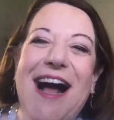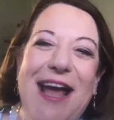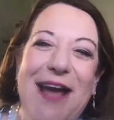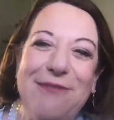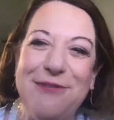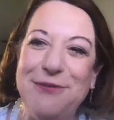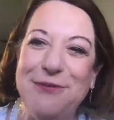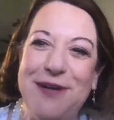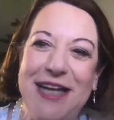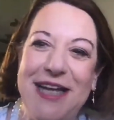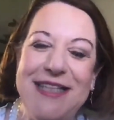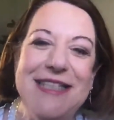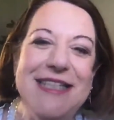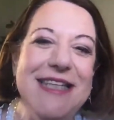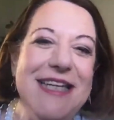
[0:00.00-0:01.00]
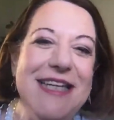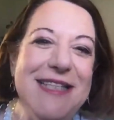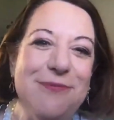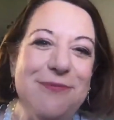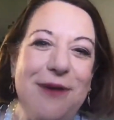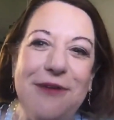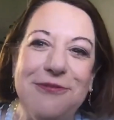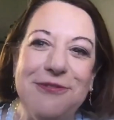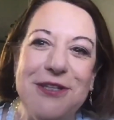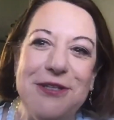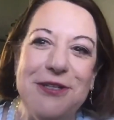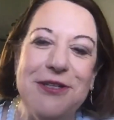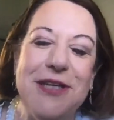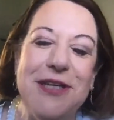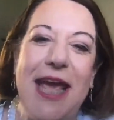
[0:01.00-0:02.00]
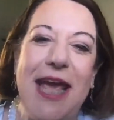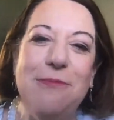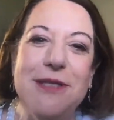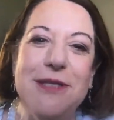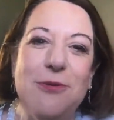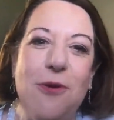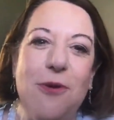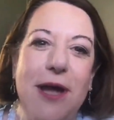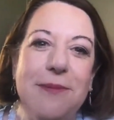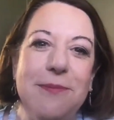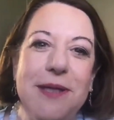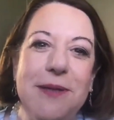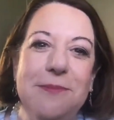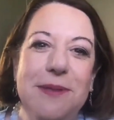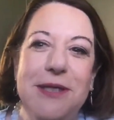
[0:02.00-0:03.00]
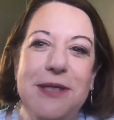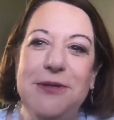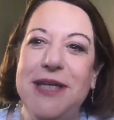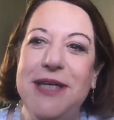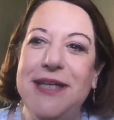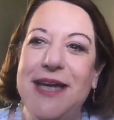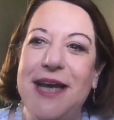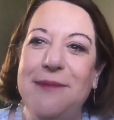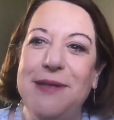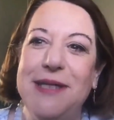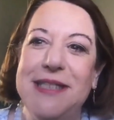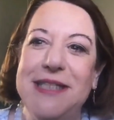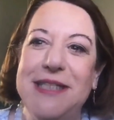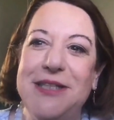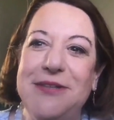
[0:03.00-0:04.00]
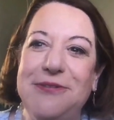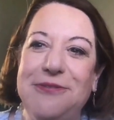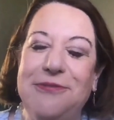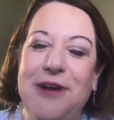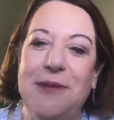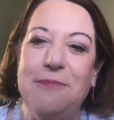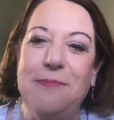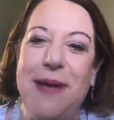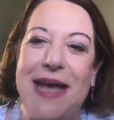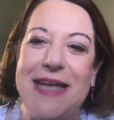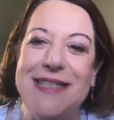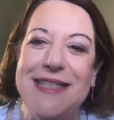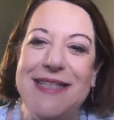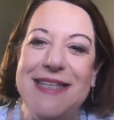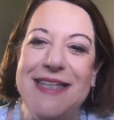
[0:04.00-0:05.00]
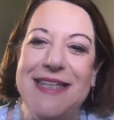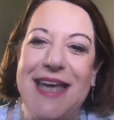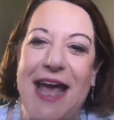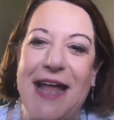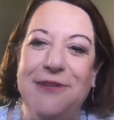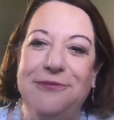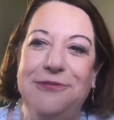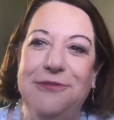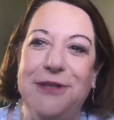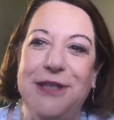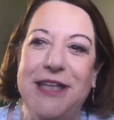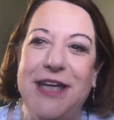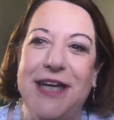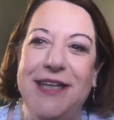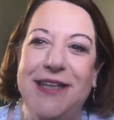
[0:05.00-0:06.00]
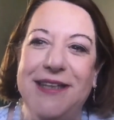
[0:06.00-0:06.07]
everyone. Denise Ruffner, Cambridge Quantum Computing, coming to you from Pasadena, California.